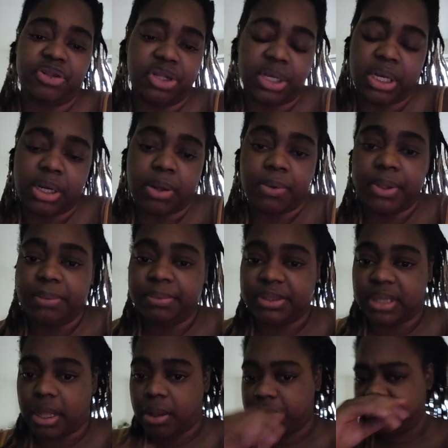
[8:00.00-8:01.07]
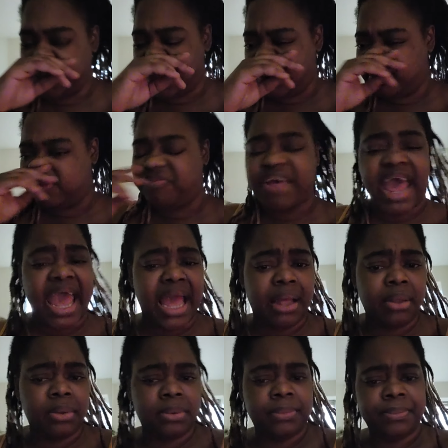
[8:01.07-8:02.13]
she didn't know he was a hoe. She was fat.
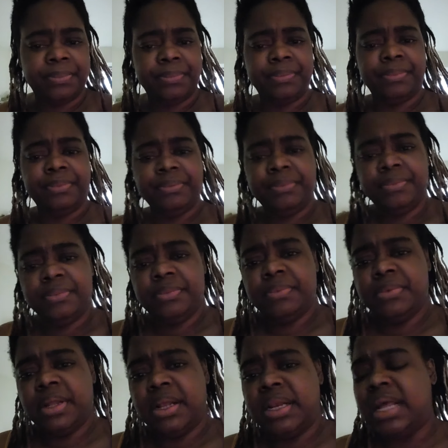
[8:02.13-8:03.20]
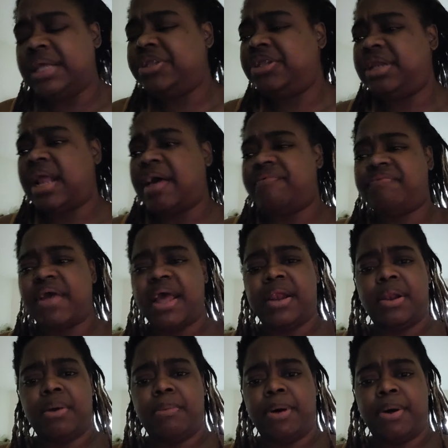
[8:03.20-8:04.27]
Now she not fat
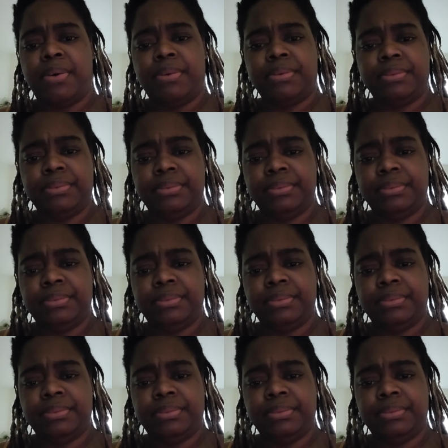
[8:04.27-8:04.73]
no more.